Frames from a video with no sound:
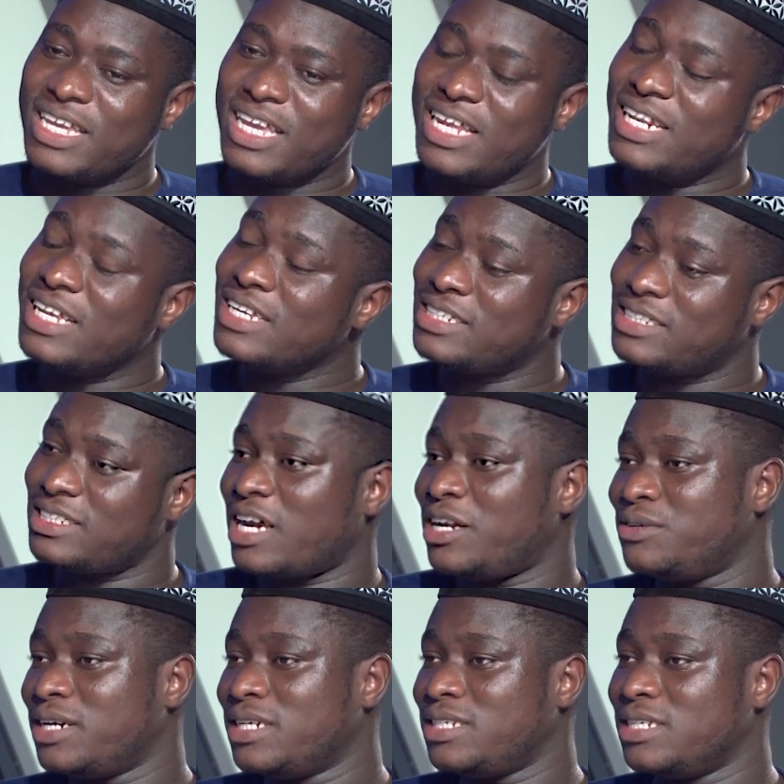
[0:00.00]
in his
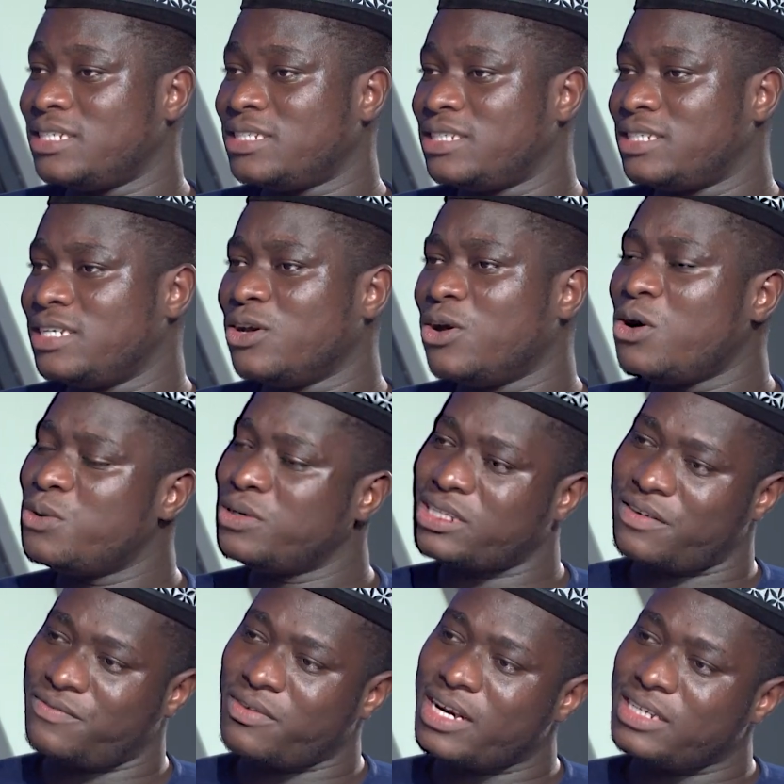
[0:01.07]
addresses, he always
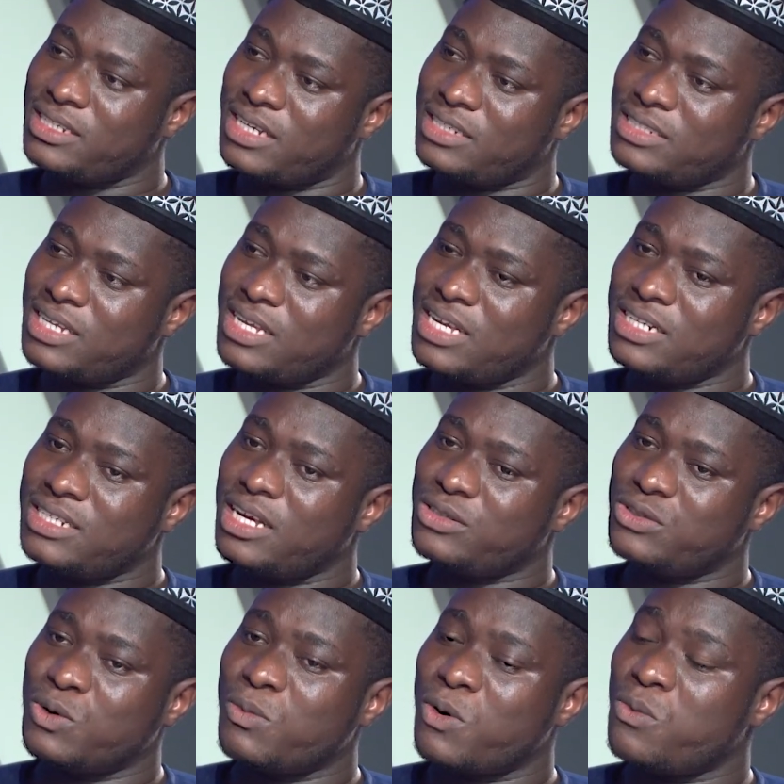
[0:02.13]
advises us
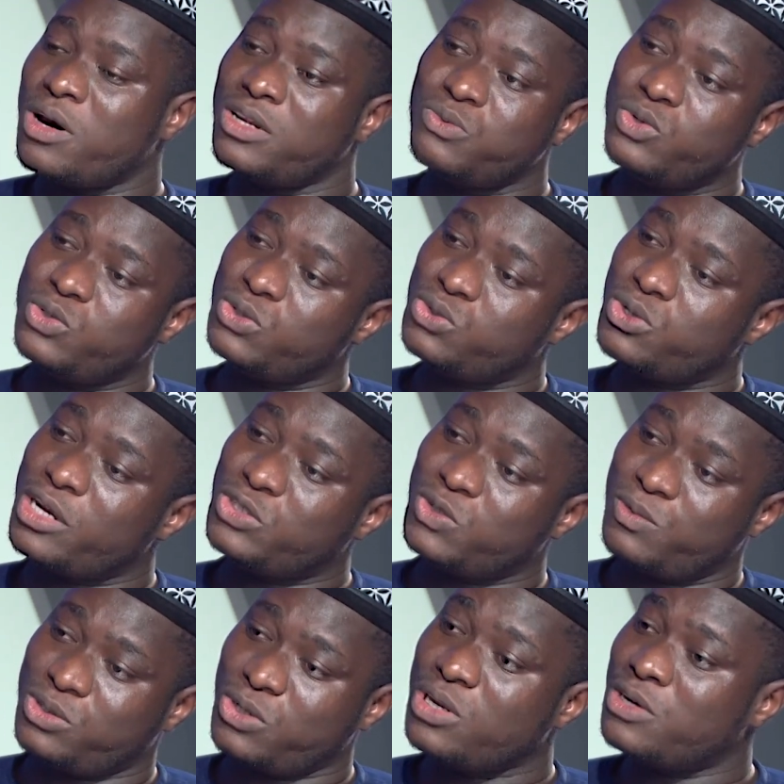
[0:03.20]
that, number one, we should try to
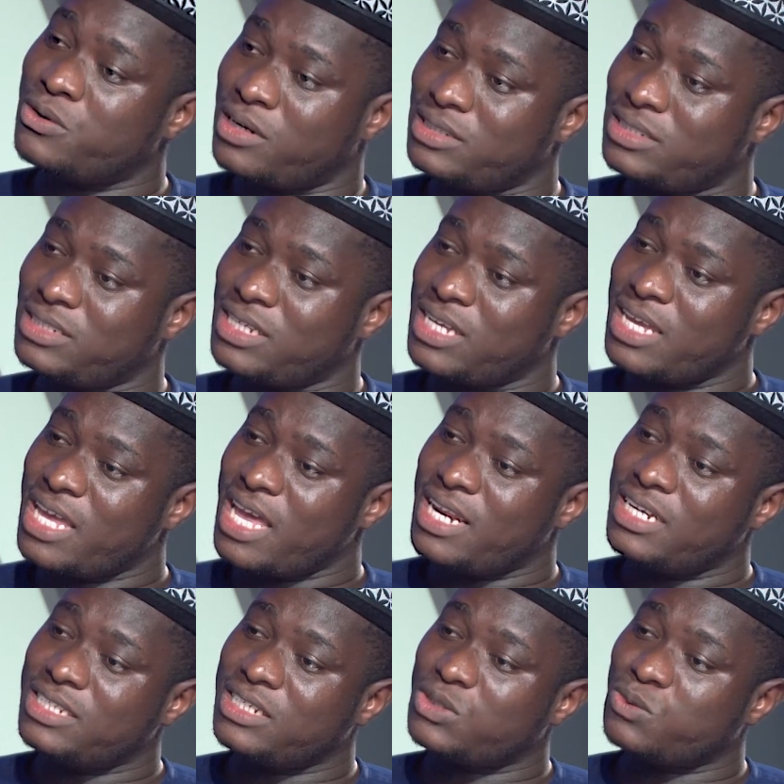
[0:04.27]
be tolerant. And
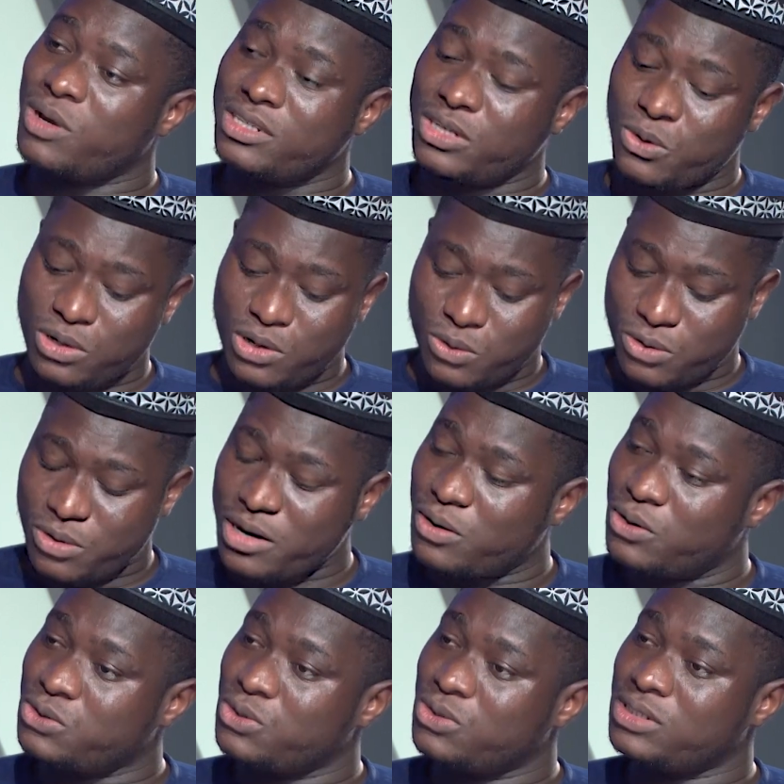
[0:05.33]
this is what the Holy Quran
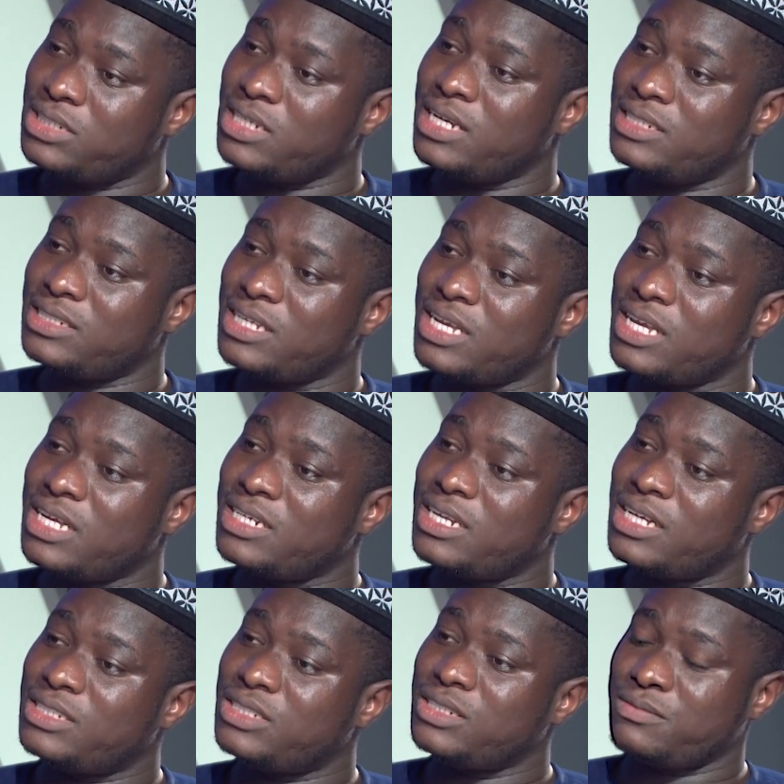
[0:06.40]
also says,
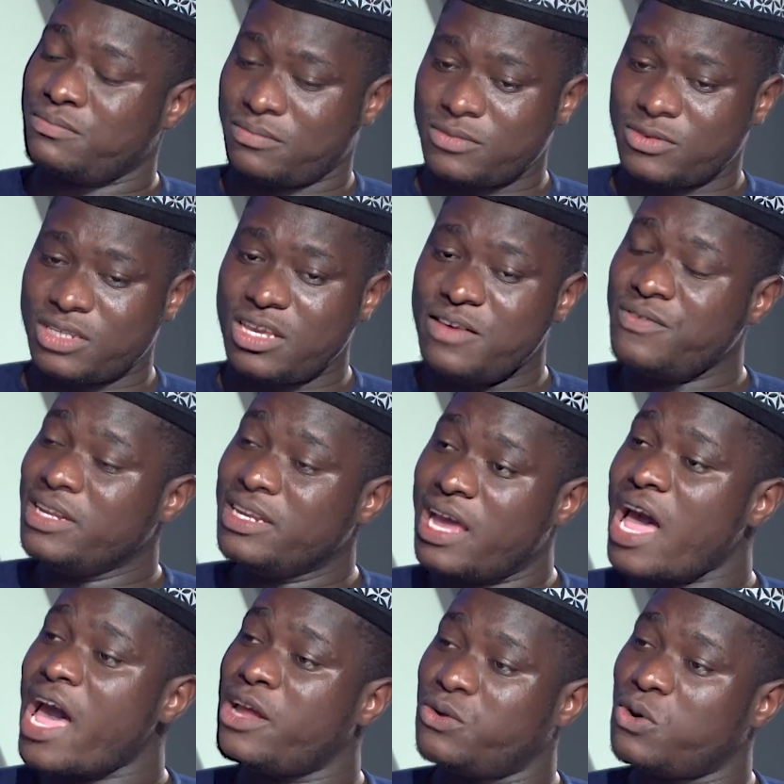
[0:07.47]
that even the
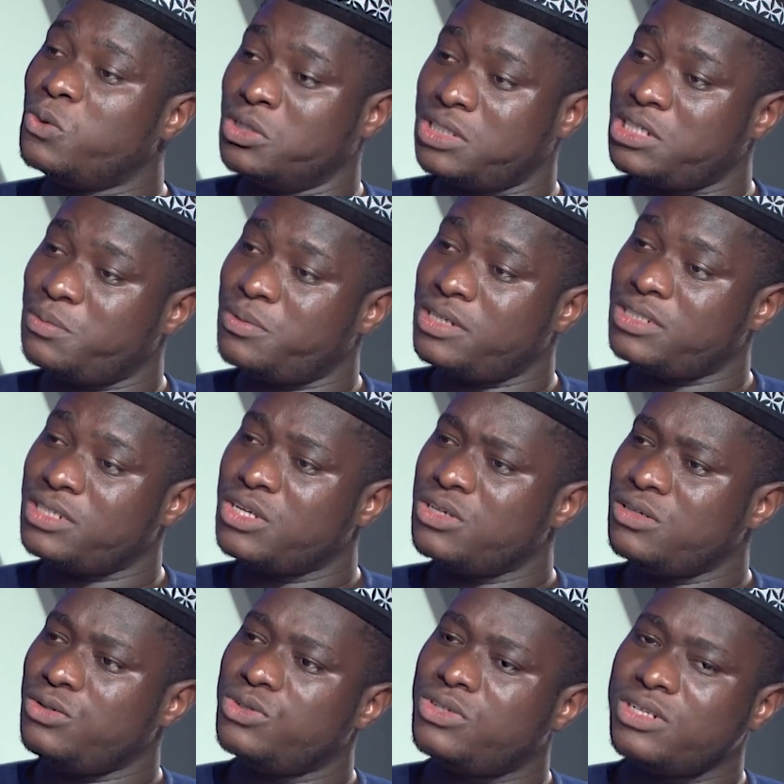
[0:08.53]
idol worshippers,
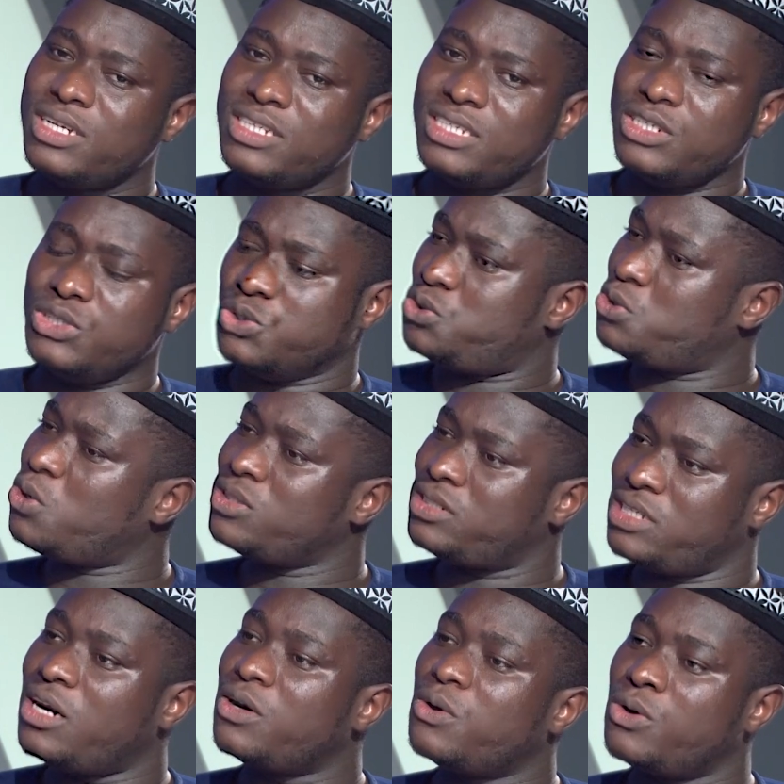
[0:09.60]
you shouldn't insult
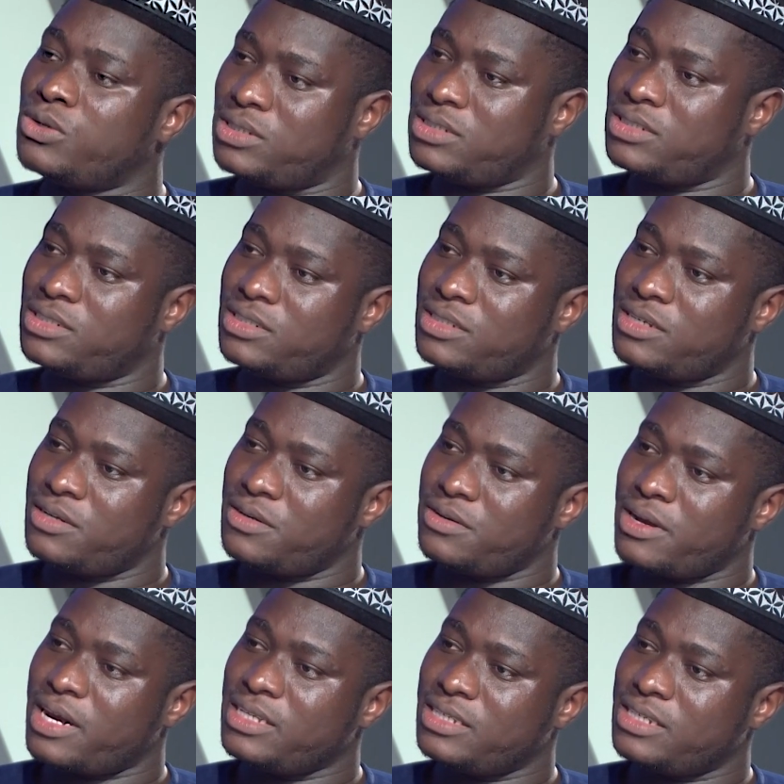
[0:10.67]
their gods,
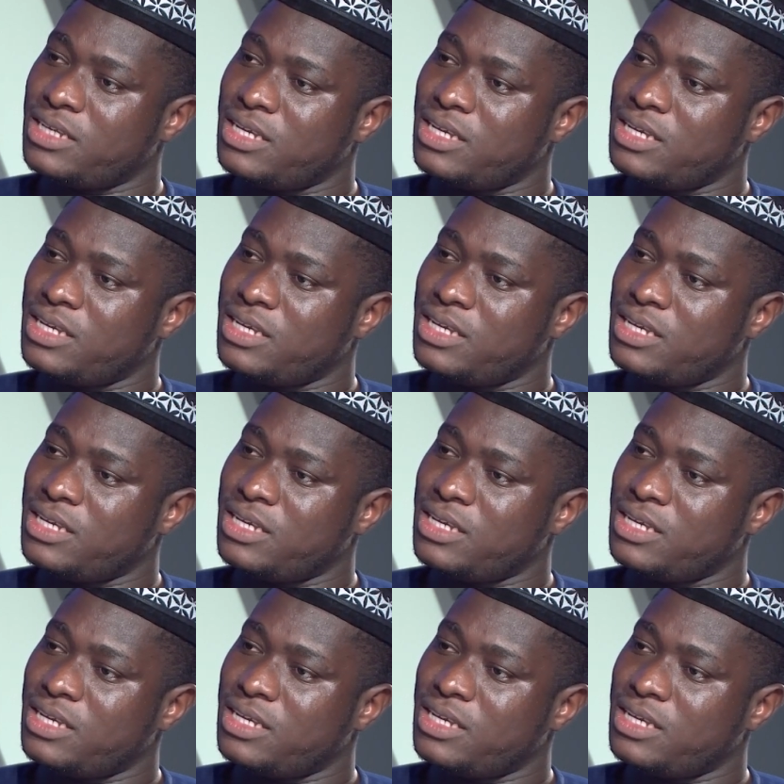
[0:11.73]
right?